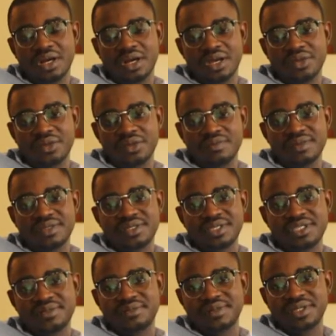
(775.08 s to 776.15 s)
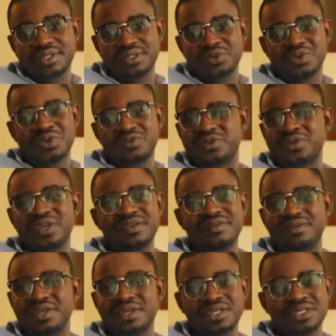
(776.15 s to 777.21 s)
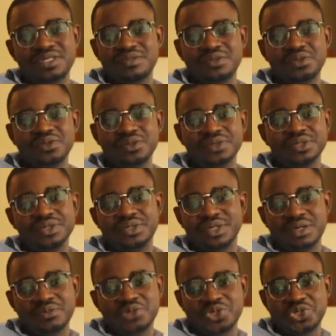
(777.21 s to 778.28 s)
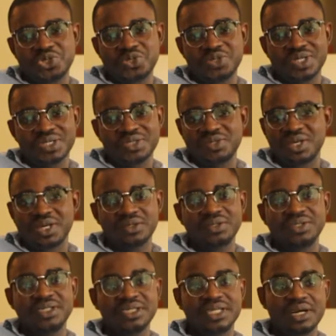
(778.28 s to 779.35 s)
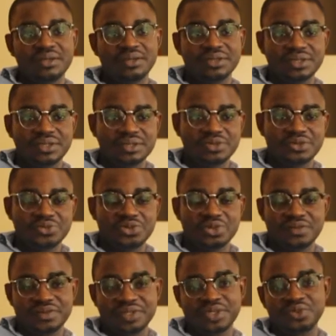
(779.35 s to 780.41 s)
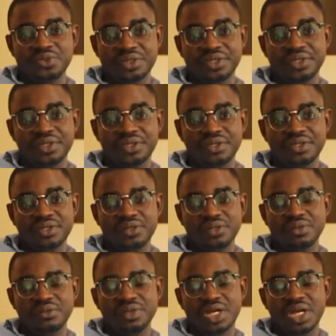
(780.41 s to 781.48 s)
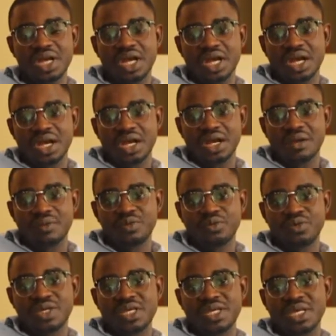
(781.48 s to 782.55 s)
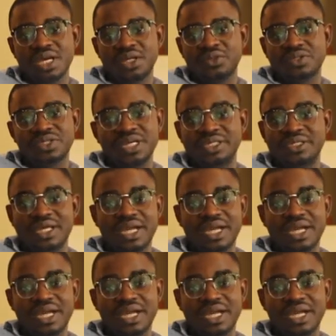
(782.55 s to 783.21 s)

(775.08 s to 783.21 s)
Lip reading: a young business person, or for every individual, I'm sure that you cannot discount the role of networking, you know. We are not an